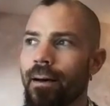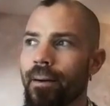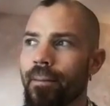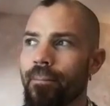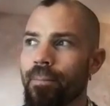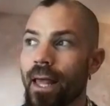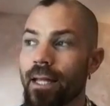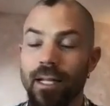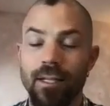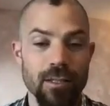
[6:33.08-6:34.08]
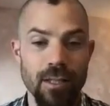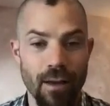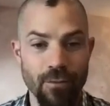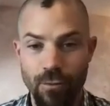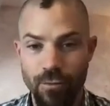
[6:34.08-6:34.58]
Um, and that doesn't
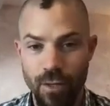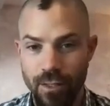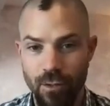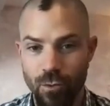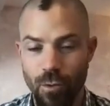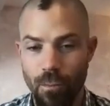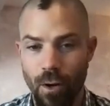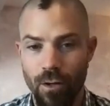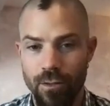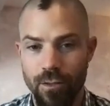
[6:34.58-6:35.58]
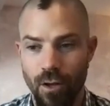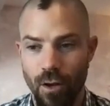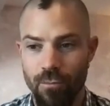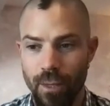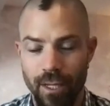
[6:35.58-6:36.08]
have to fit into the box
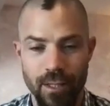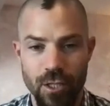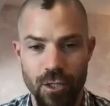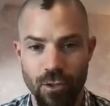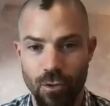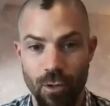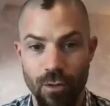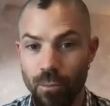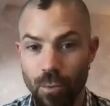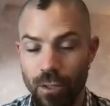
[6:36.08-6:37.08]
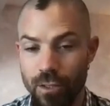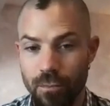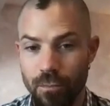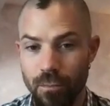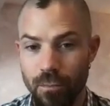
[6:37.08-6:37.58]
of meditation or even
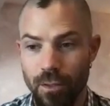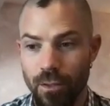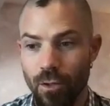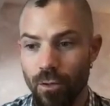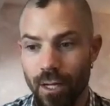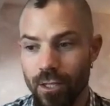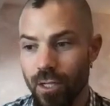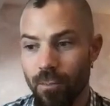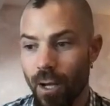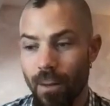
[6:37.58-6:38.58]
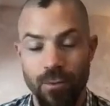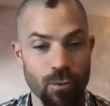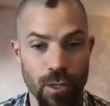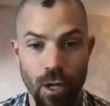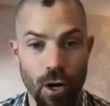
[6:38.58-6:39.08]
Buddhism, but you know, actually perhaps
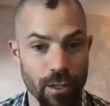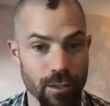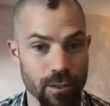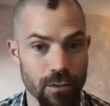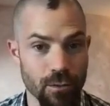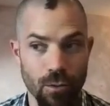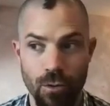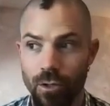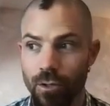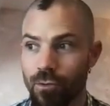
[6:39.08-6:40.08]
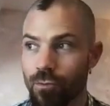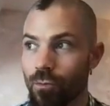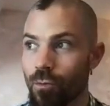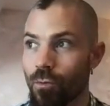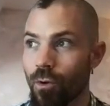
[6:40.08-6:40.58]
through the arts or
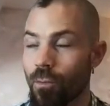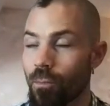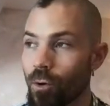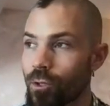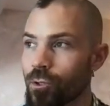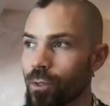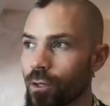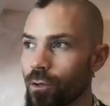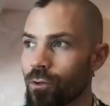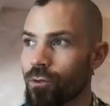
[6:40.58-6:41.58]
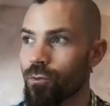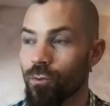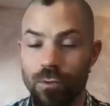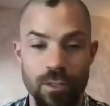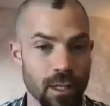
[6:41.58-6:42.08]
through poetry or
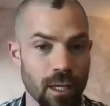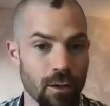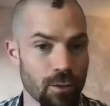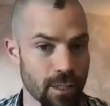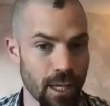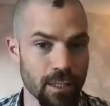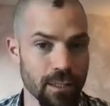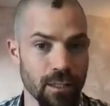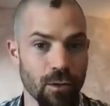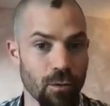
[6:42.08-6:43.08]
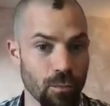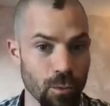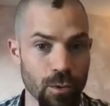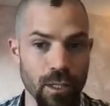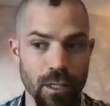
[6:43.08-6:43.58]
through singing or dancing or
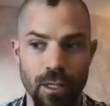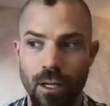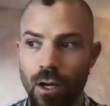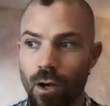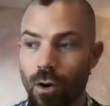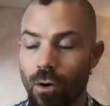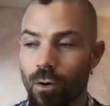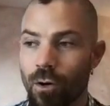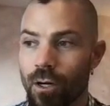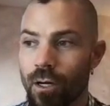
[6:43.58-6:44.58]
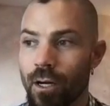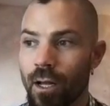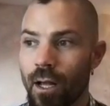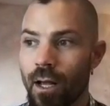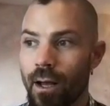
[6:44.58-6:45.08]
music or
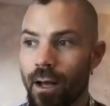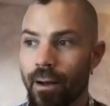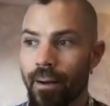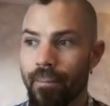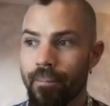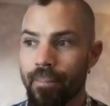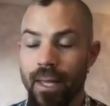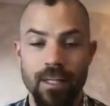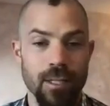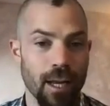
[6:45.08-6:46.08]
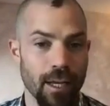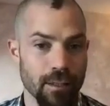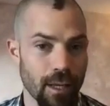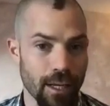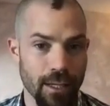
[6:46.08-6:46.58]
um,
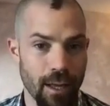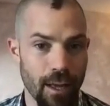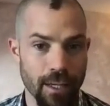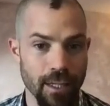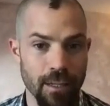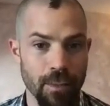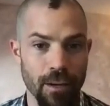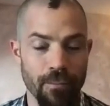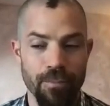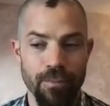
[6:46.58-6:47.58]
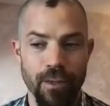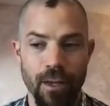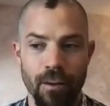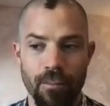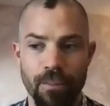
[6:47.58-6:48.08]
intellect, acad academia.
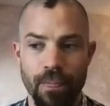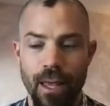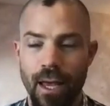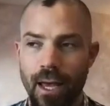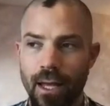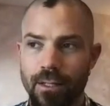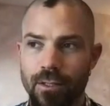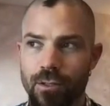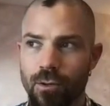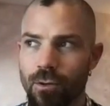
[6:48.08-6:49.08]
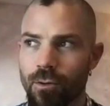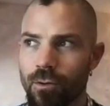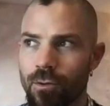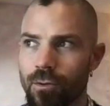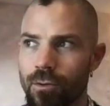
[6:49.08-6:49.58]
Um, and
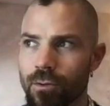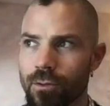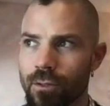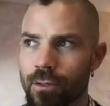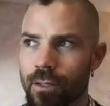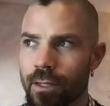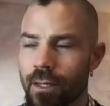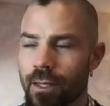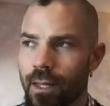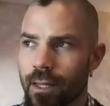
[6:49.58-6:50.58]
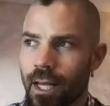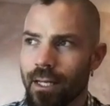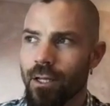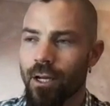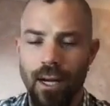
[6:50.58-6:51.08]
so th
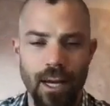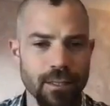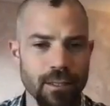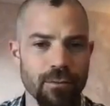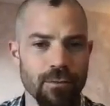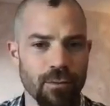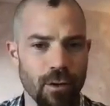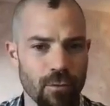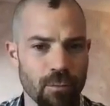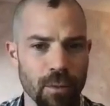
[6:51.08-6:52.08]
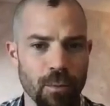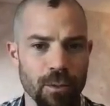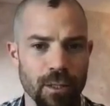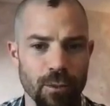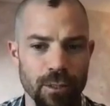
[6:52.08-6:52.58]
that the collective of people
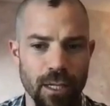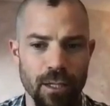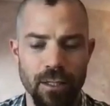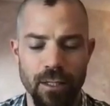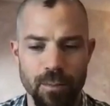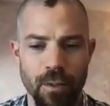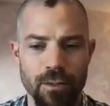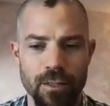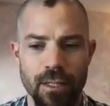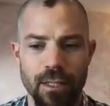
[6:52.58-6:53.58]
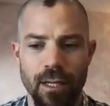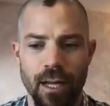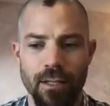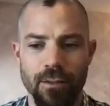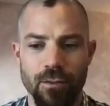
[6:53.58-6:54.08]
that were there, the experiences that they'd
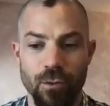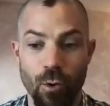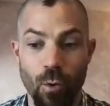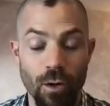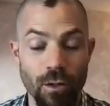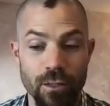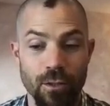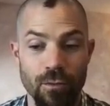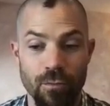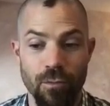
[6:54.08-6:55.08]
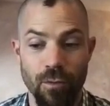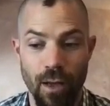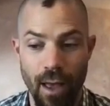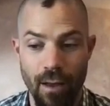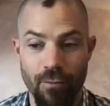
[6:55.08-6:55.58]
had, the quality of
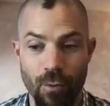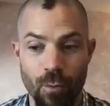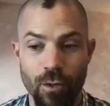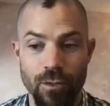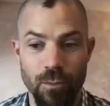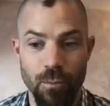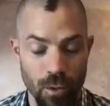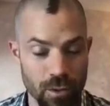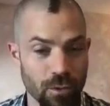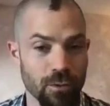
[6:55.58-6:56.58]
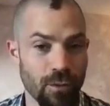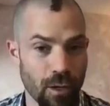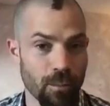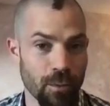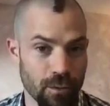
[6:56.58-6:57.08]
everyone's personal
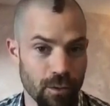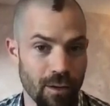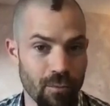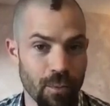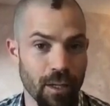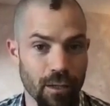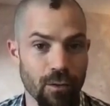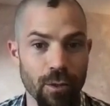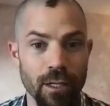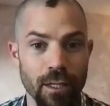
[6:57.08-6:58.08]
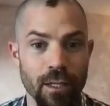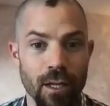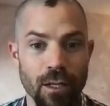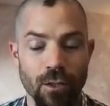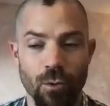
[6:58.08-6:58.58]
development, you know, everybody had already
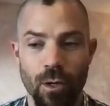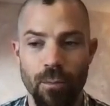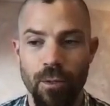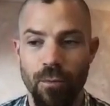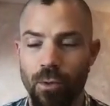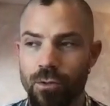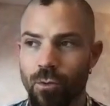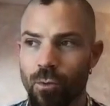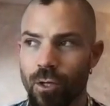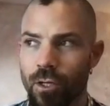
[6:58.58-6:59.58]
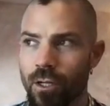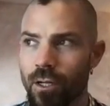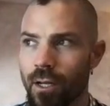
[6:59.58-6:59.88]
done quite a bit of personal work,